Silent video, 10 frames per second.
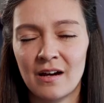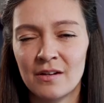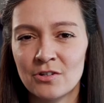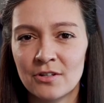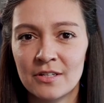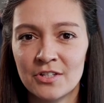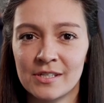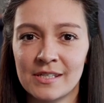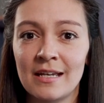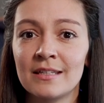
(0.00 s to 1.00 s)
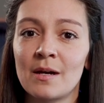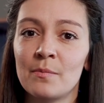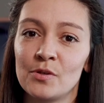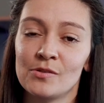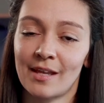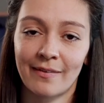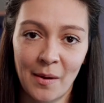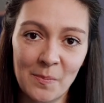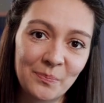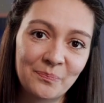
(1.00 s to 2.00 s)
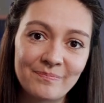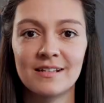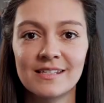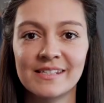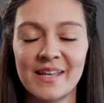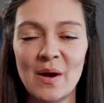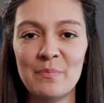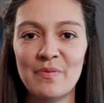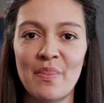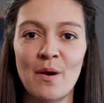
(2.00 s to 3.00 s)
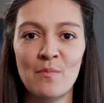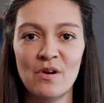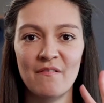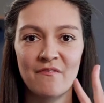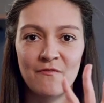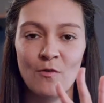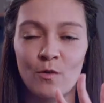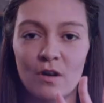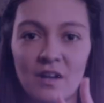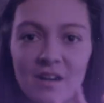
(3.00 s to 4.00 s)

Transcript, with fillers: I usually just end up using them. Step number 4.